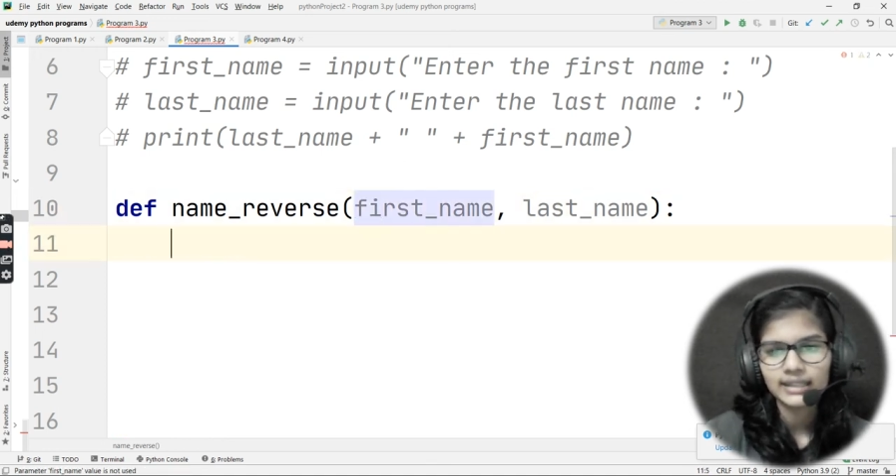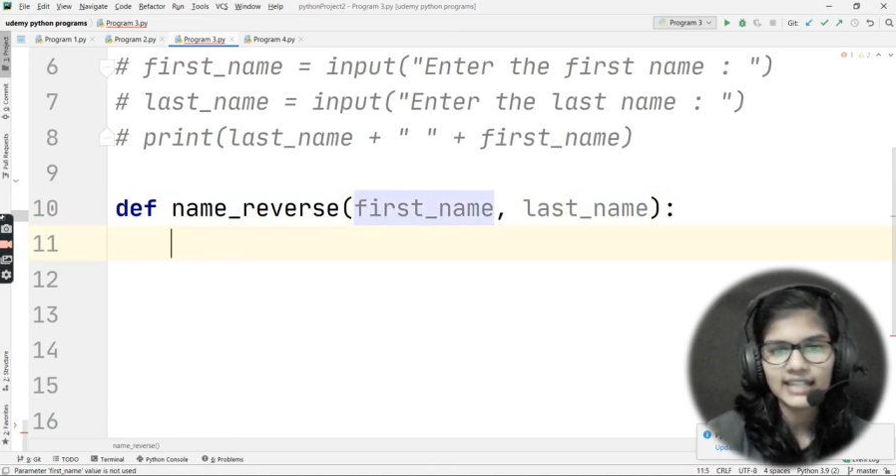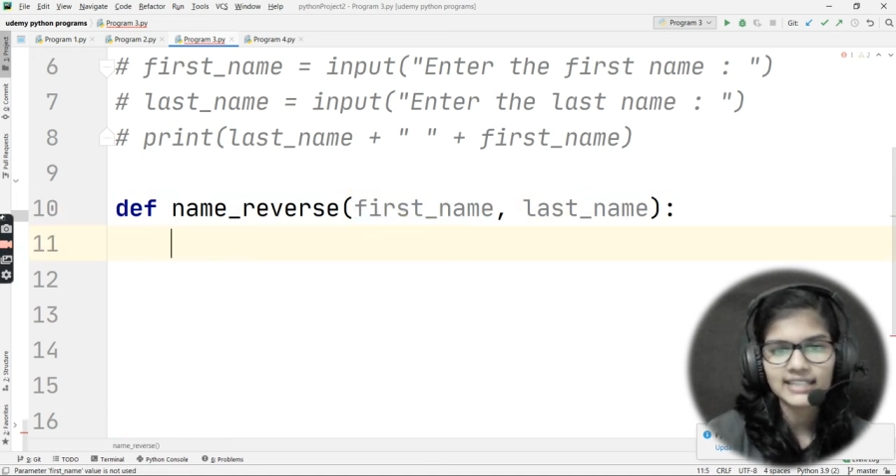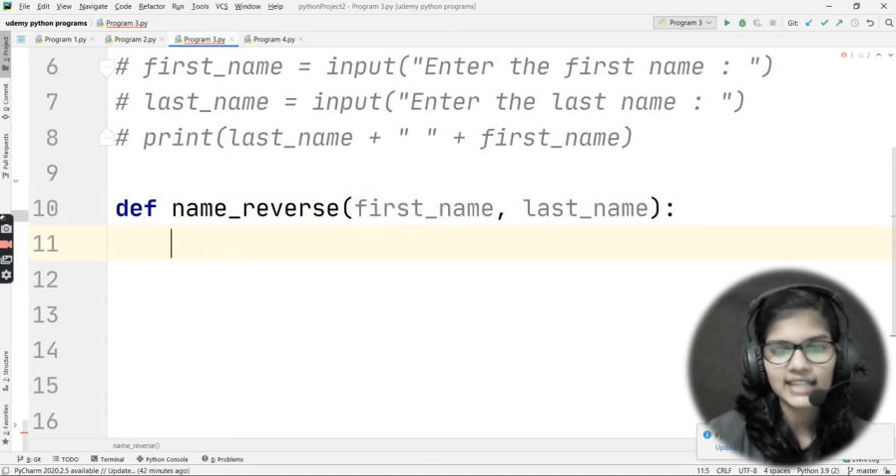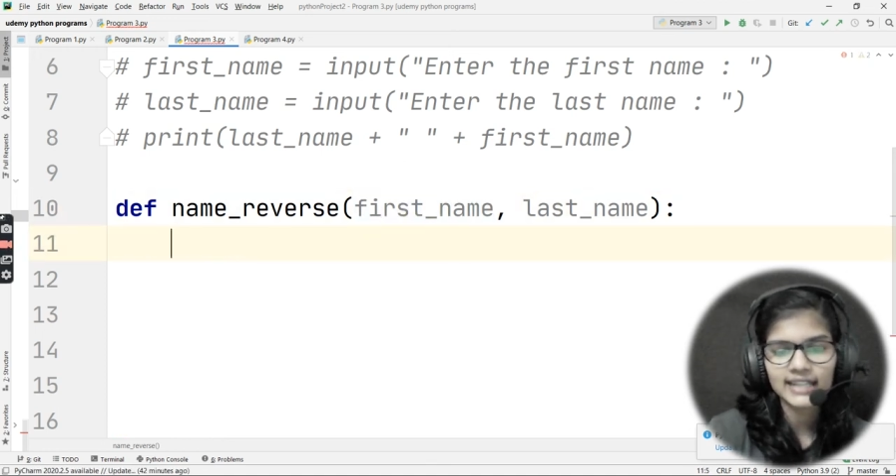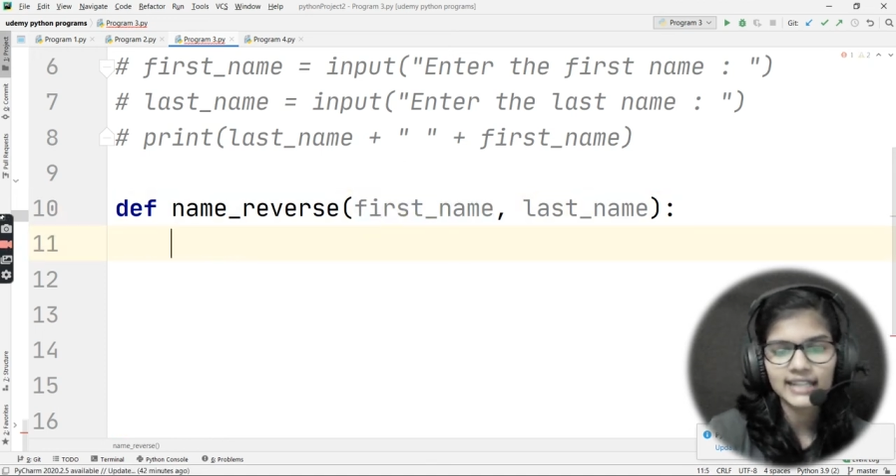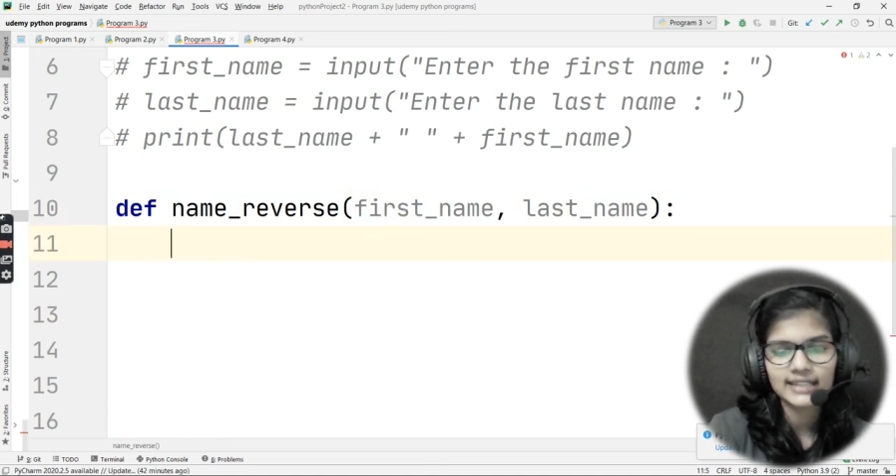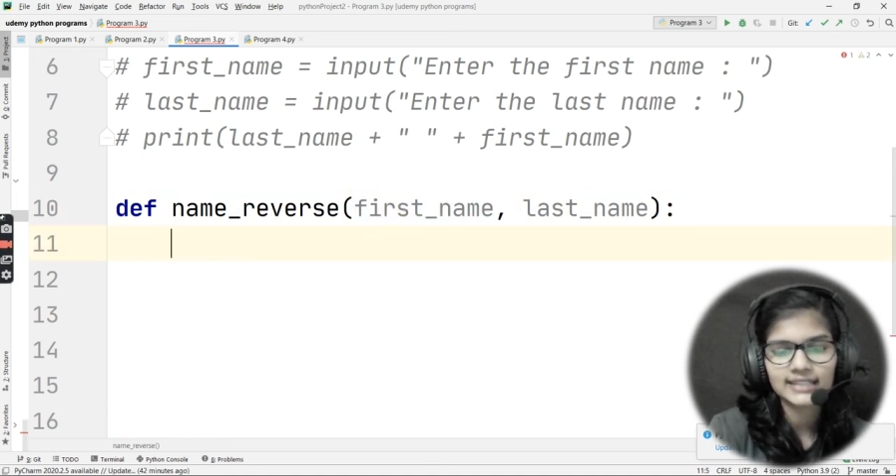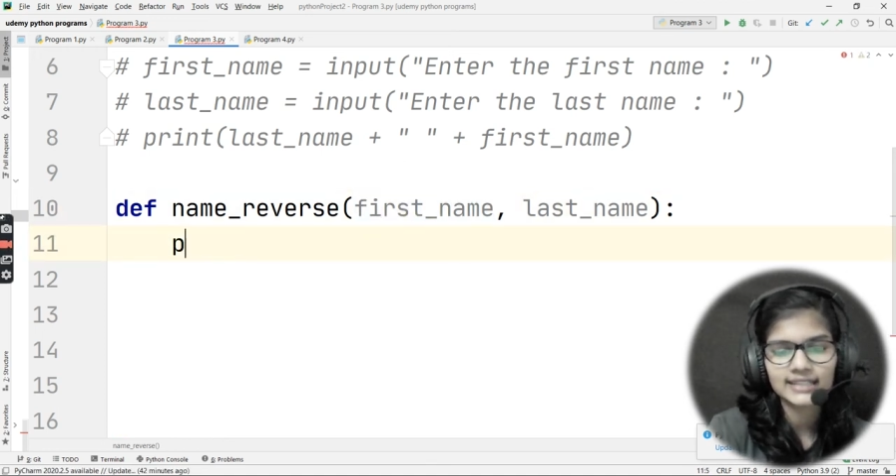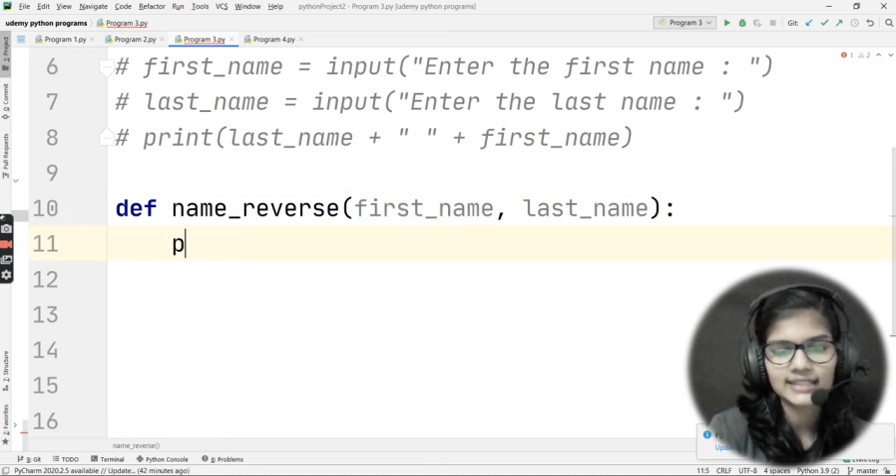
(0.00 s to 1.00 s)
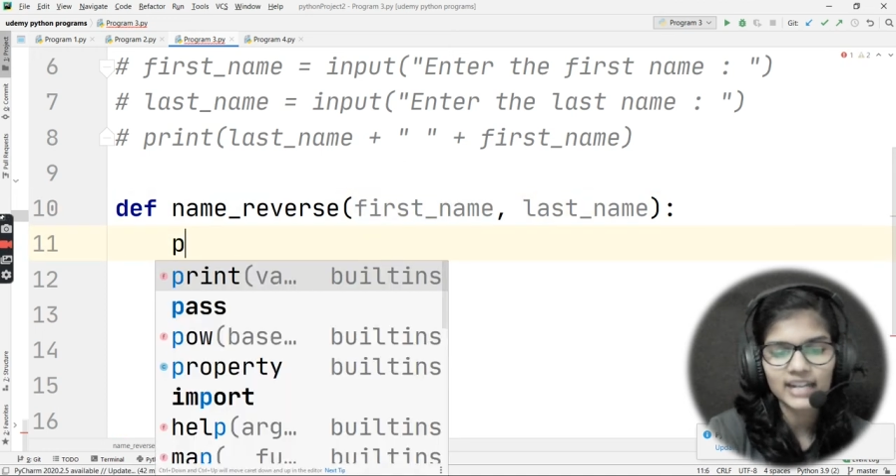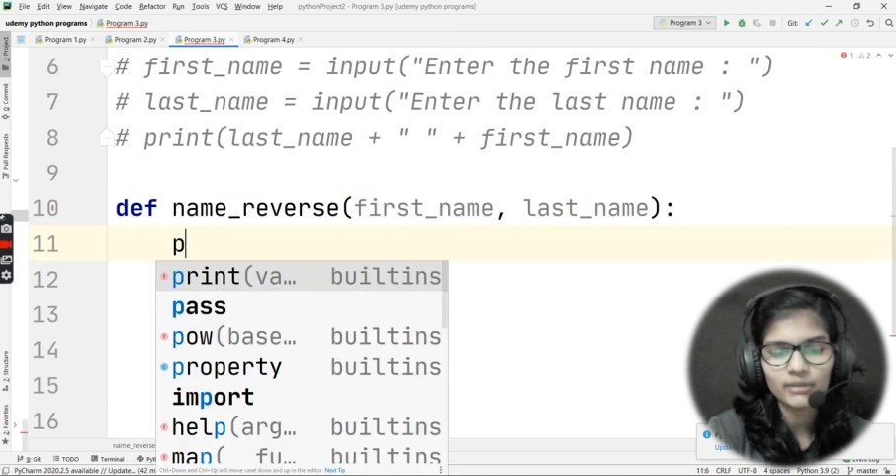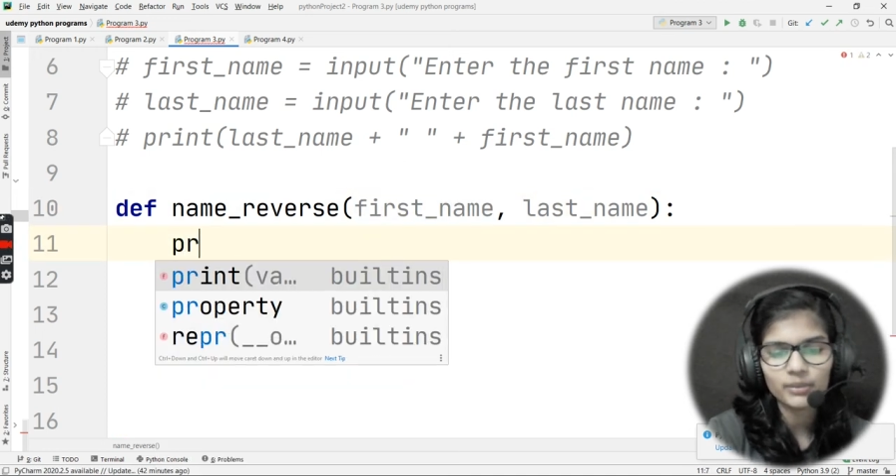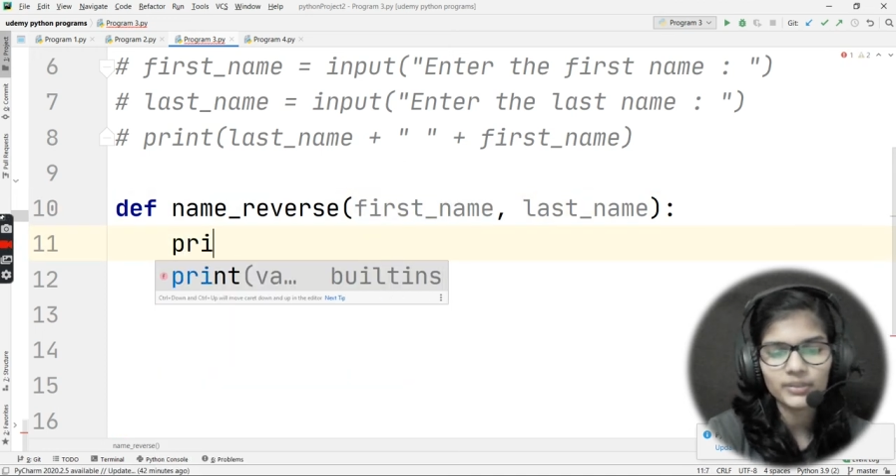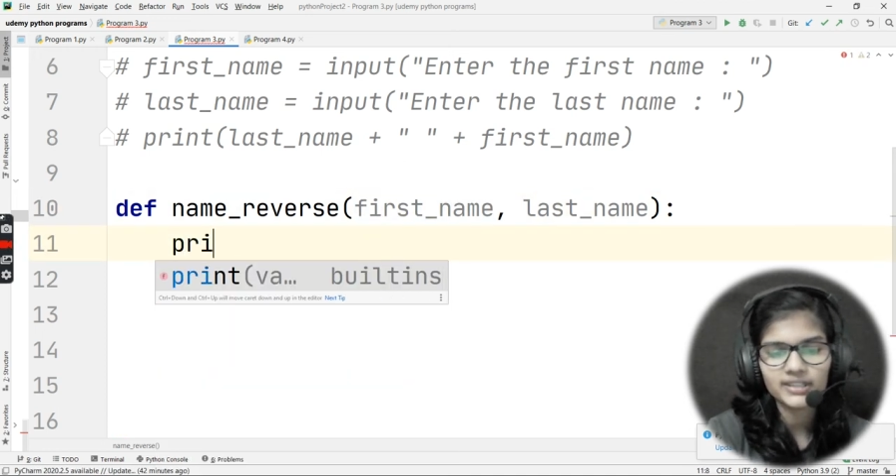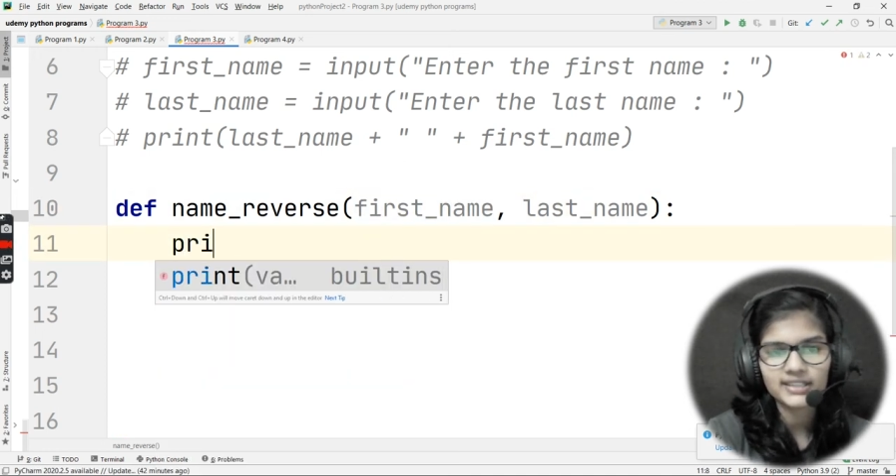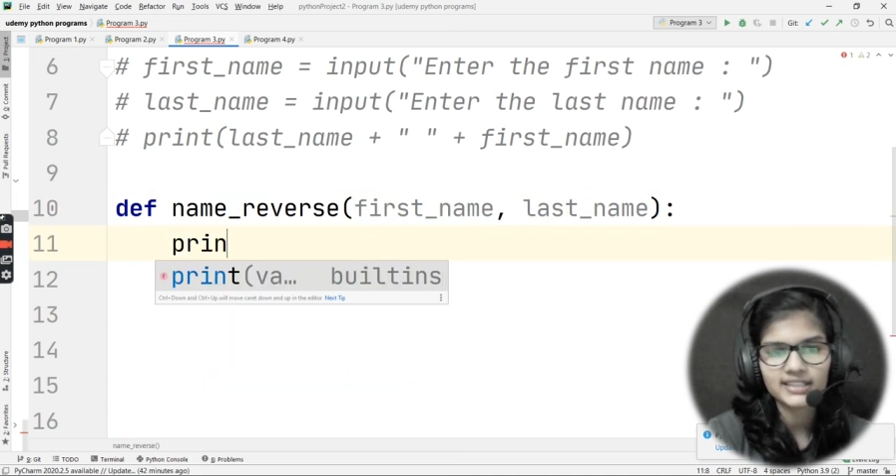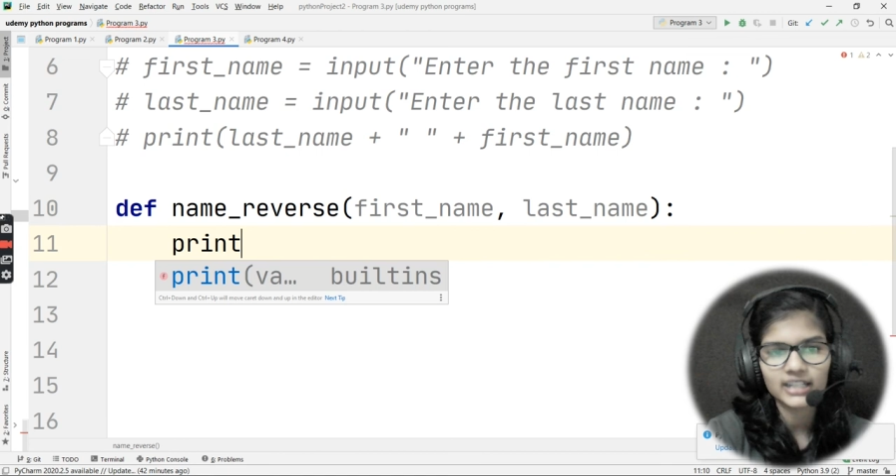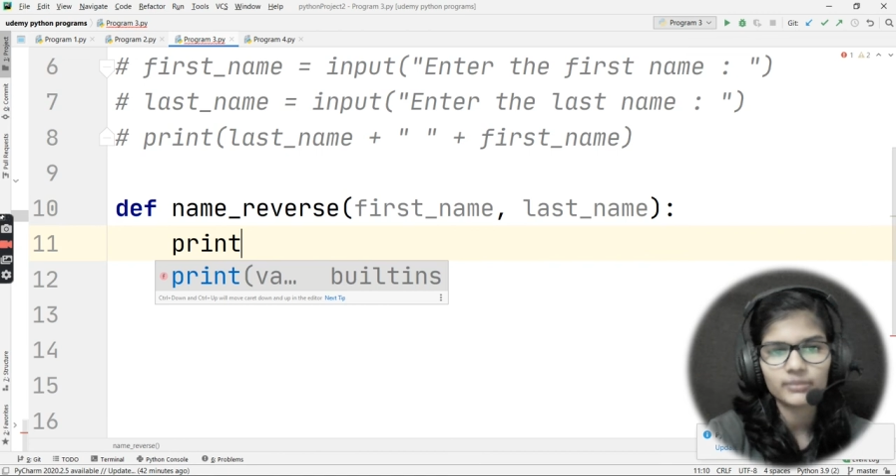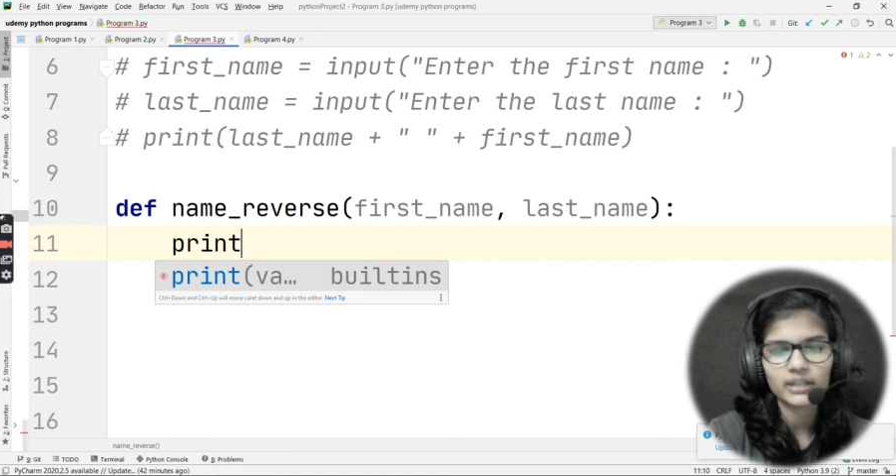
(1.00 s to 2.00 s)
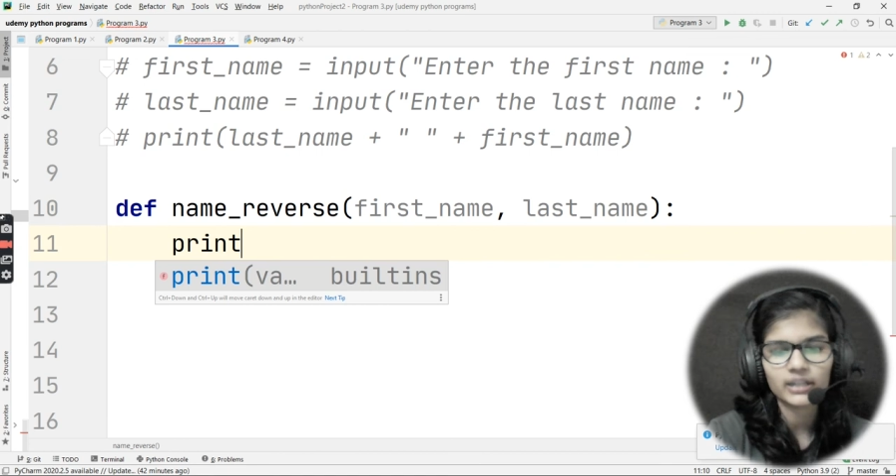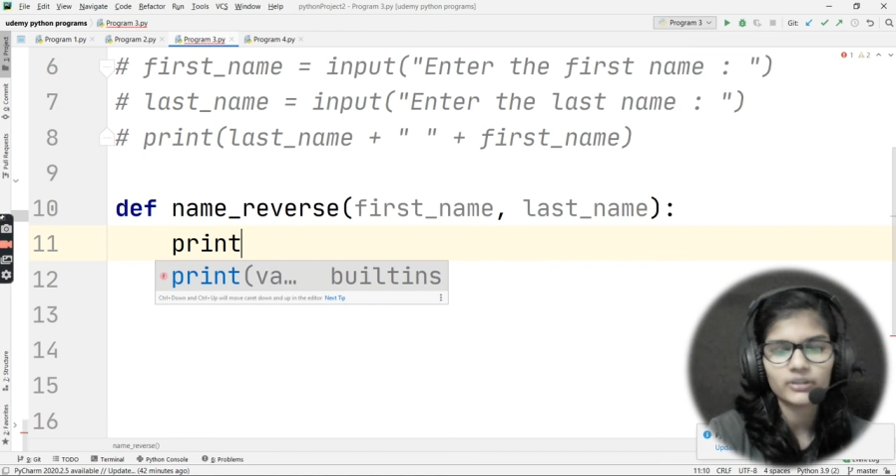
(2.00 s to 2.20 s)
Inside this, inside my print statement,